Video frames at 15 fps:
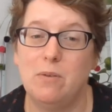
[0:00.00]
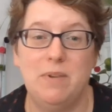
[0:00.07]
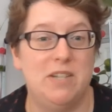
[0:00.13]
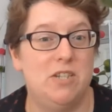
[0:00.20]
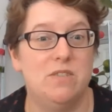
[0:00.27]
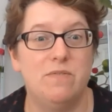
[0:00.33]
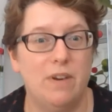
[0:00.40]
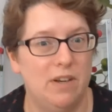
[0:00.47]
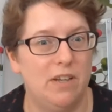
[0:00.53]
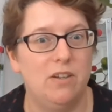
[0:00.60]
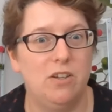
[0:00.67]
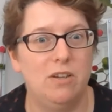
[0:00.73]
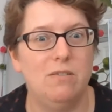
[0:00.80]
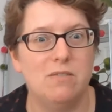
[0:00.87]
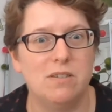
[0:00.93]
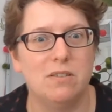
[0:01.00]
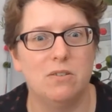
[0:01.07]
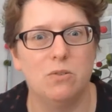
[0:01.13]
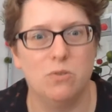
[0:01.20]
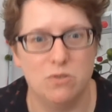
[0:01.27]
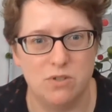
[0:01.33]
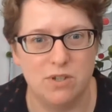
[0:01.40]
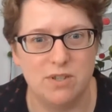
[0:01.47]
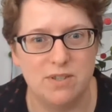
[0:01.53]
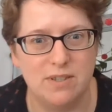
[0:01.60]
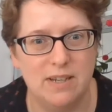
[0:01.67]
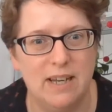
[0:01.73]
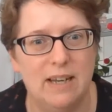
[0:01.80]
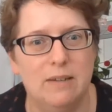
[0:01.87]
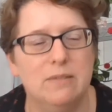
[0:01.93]
I mean, she's very cute and gorgeous
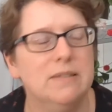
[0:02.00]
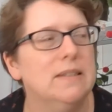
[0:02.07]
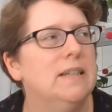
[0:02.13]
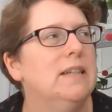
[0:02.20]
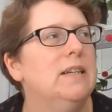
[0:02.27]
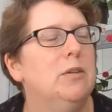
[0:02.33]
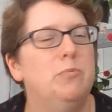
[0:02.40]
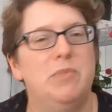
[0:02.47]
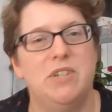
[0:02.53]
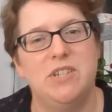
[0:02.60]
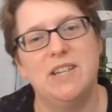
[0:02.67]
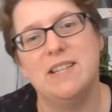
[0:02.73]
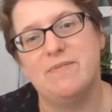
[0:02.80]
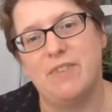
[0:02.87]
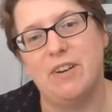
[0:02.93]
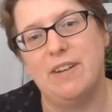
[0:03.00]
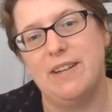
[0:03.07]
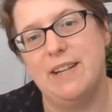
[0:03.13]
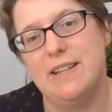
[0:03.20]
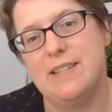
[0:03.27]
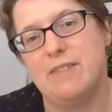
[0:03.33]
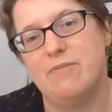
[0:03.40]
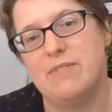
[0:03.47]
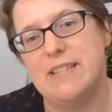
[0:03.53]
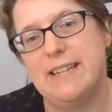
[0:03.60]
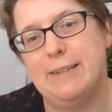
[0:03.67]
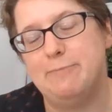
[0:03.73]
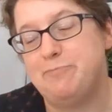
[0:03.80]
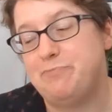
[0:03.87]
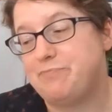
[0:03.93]
now, but she is very nearly
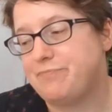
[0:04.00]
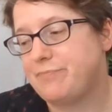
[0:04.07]
17.